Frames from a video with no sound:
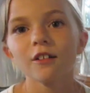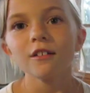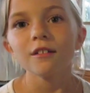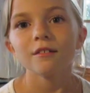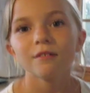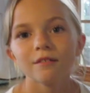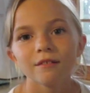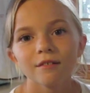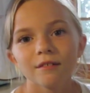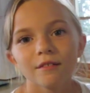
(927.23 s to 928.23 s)
two,
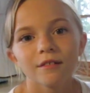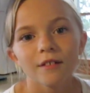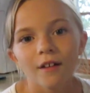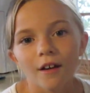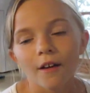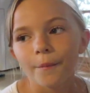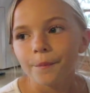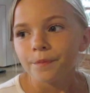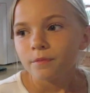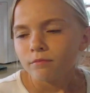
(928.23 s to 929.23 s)
yeah.
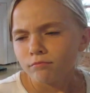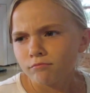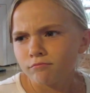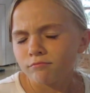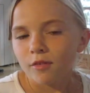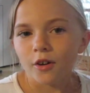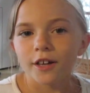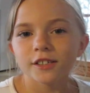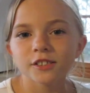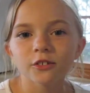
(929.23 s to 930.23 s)
yeah.
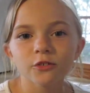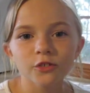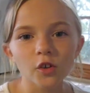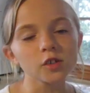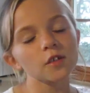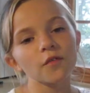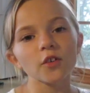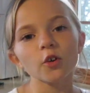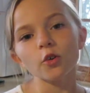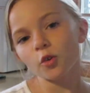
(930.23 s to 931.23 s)
Okay, so those of
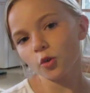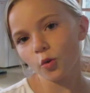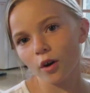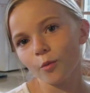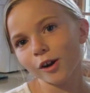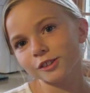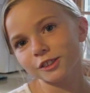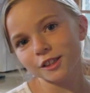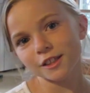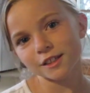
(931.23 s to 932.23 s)
you who are
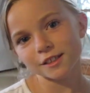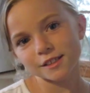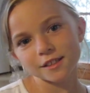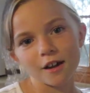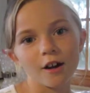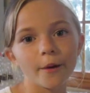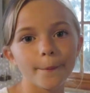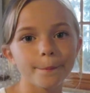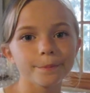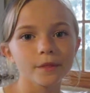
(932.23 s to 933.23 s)
watching this,
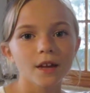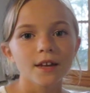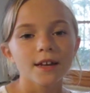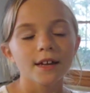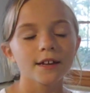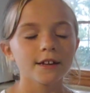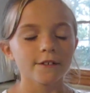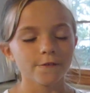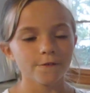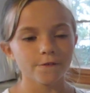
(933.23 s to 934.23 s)
um,
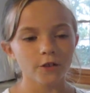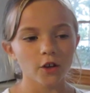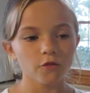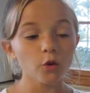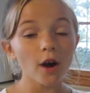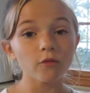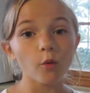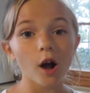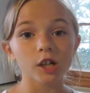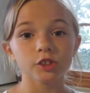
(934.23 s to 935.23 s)
if, if you
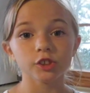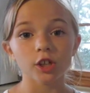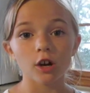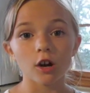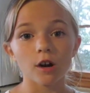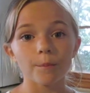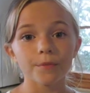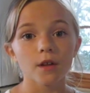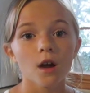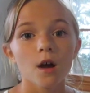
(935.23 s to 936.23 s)
have watched
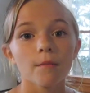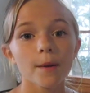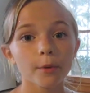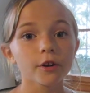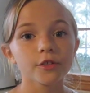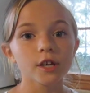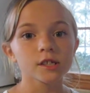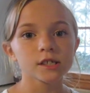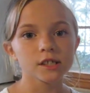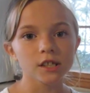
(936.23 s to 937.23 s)
um, my birthday
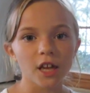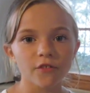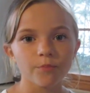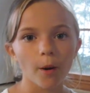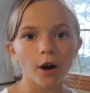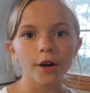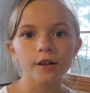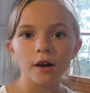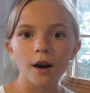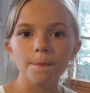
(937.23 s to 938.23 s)
to Sea Life Park,
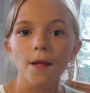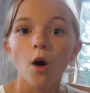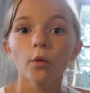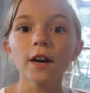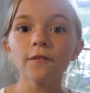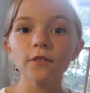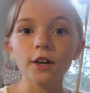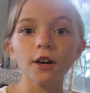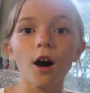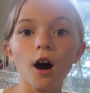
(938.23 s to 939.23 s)
um,
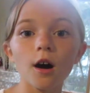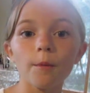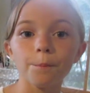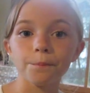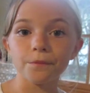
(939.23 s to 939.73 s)
whenever um,